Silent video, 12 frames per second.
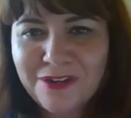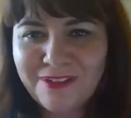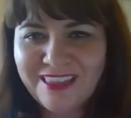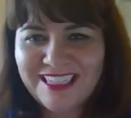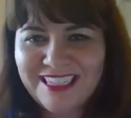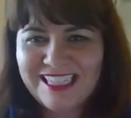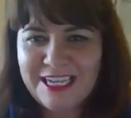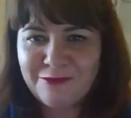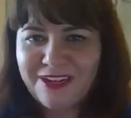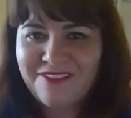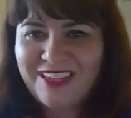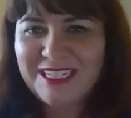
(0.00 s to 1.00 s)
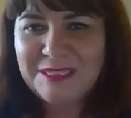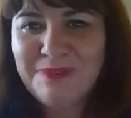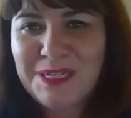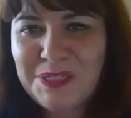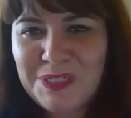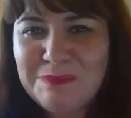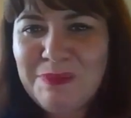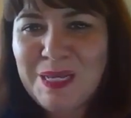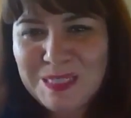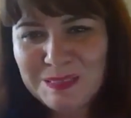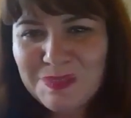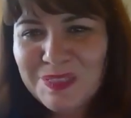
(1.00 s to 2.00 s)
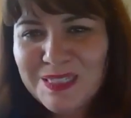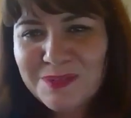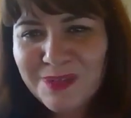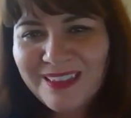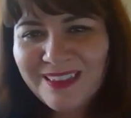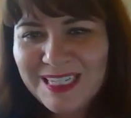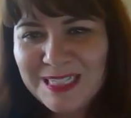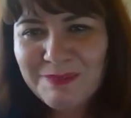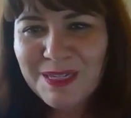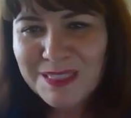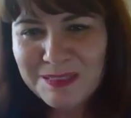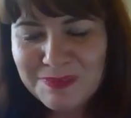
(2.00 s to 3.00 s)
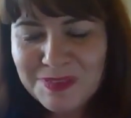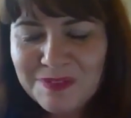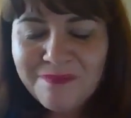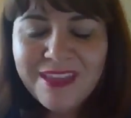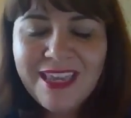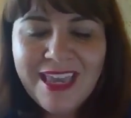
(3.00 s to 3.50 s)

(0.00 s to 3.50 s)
We like to get rid of it as much as possible, as quickly as possible.